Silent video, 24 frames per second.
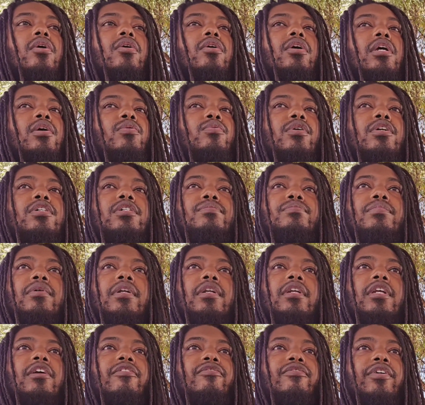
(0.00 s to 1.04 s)
he worshiped a
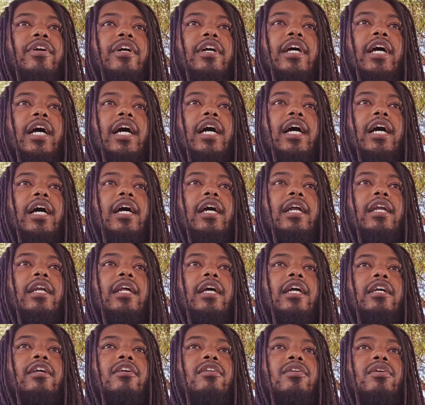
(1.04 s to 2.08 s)
different god,
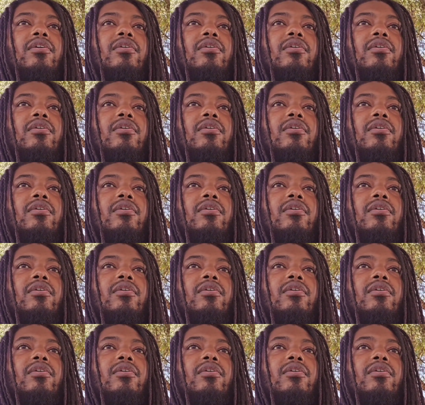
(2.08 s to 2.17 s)
like he was a